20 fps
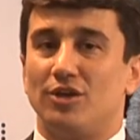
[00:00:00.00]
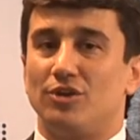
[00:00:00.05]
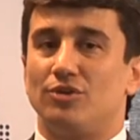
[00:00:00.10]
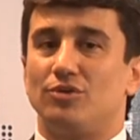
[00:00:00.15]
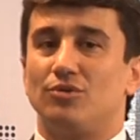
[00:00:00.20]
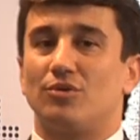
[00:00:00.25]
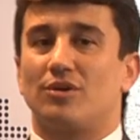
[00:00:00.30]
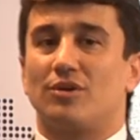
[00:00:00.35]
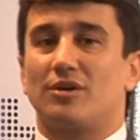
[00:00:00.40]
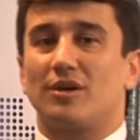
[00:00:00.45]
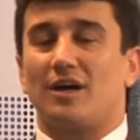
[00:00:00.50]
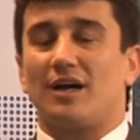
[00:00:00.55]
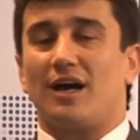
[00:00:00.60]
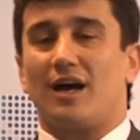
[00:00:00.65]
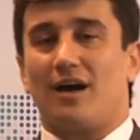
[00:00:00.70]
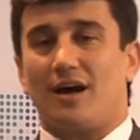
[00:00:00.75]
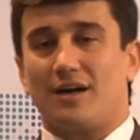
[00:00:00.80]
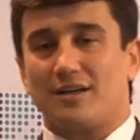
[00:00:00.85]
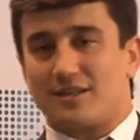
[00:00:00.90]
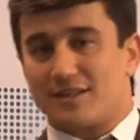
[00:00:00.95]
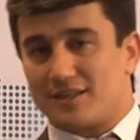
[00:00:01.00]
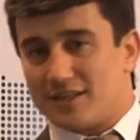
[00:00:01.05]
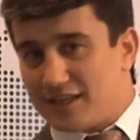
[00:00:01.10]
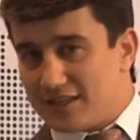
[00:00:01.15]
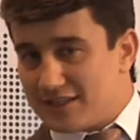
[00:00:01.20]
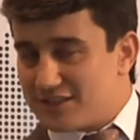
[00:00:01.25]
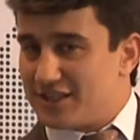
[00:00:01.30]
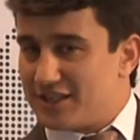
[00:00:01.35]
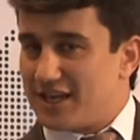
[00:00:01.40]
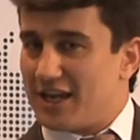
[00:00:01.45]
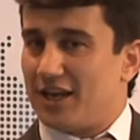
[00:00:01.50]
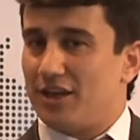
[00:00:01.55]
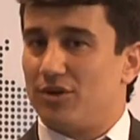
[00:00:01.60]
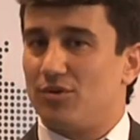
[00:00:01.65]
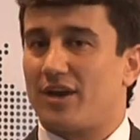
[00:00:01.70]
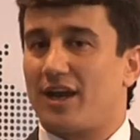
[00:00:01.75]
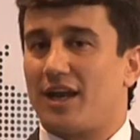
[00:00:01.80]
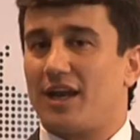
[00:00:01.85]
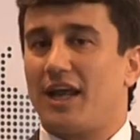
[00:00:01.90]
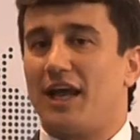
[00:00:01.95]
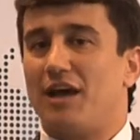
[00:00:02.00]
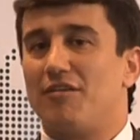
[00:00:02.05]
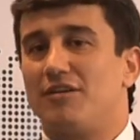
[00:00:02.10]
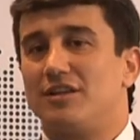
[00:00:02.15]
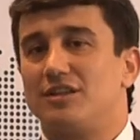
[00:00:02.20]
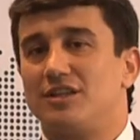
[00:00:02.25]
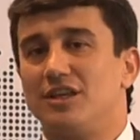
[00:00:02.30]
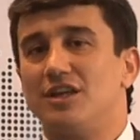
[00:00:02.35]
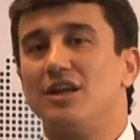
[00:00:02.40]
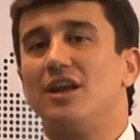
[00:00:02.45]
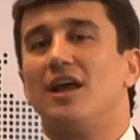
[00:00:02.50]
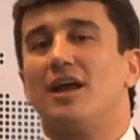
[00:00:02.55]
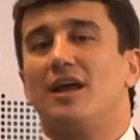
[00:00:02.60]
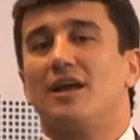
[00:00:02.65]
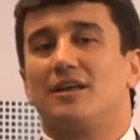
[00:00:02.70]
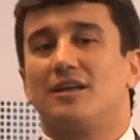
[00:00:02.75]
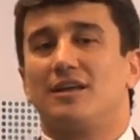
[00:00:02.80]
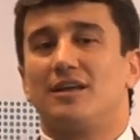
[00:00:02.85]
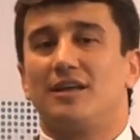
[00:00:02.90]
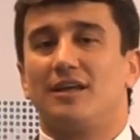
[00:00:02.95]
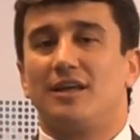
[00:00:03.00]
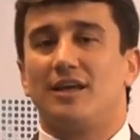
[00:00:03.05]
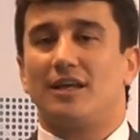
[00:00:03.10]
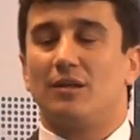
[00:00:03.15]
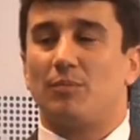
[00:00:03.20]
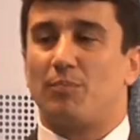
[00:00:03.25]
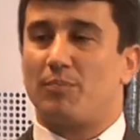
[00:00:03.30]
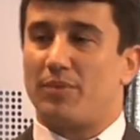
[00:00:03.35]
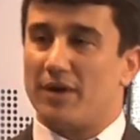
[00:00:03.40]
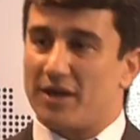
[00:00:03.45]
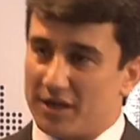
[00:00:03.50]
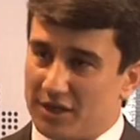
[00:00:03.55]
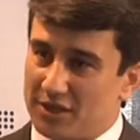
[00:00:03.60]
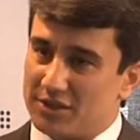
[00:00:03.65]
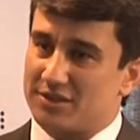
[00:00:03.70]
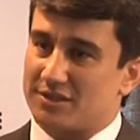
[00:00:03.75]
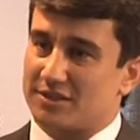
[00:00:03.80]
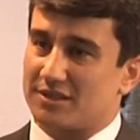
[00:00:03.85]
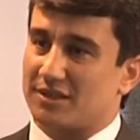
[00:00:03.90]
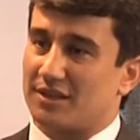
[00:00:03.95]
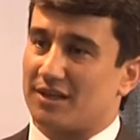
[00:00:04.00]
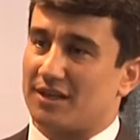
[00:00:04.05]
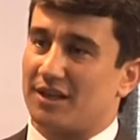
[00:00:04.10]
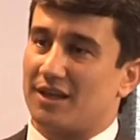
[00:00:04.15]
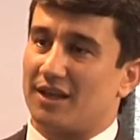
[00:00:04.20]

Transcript: you, uh, and then you can have a dinner in Paris,